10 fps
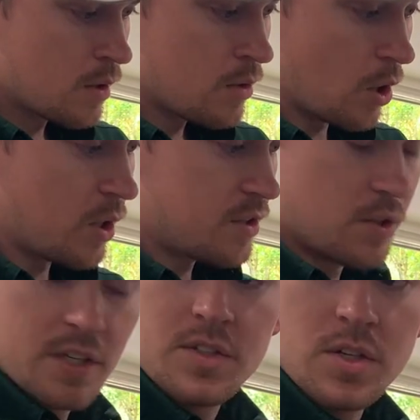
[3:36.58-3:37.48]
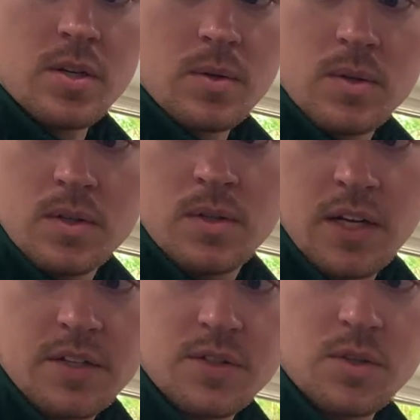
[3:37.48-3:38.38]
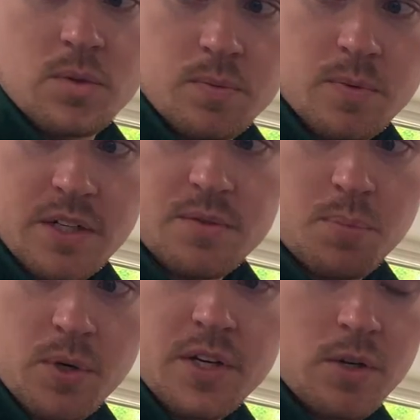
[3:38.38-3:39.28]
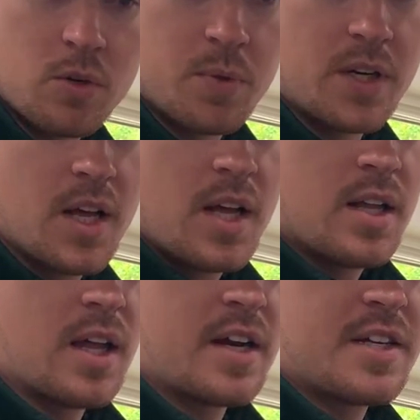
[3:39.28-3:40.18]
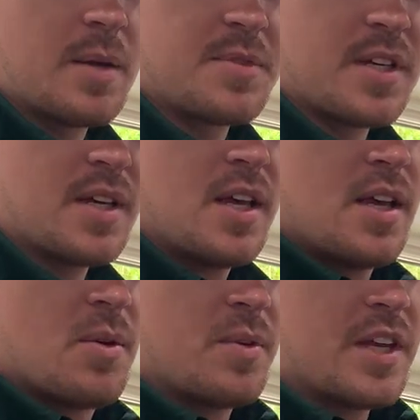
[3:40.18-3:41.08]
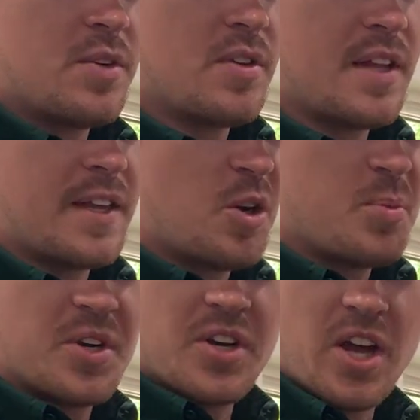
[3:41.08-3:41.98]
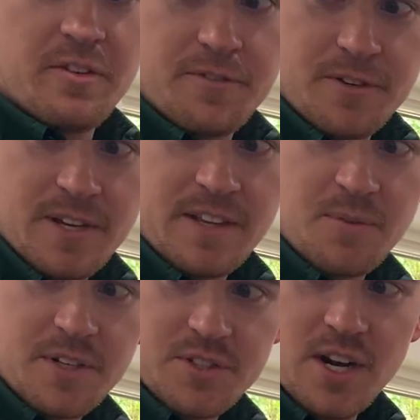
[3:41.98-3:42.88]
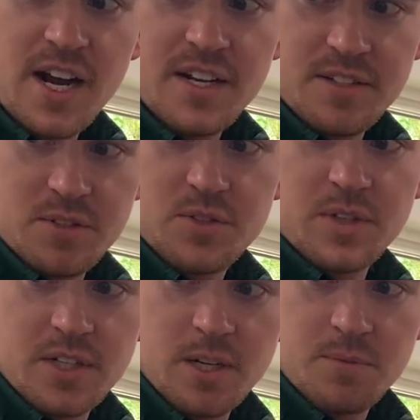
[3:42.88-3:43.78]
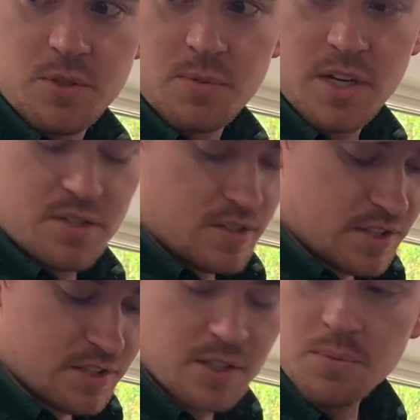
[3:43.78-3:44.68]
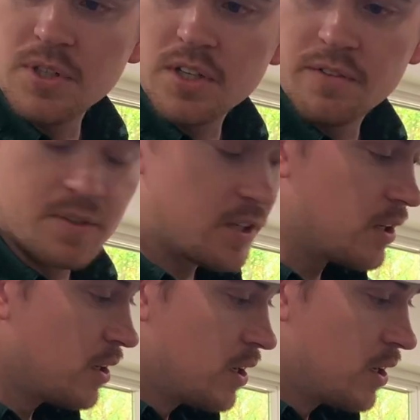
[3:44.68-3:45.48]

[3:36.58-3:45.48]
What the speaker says: No, it's new. It's new. It's pretty new, but a lot of times when they do that, they don't put enough, and then when it dries, it'll shrink up too much. They just didn't put enough in there.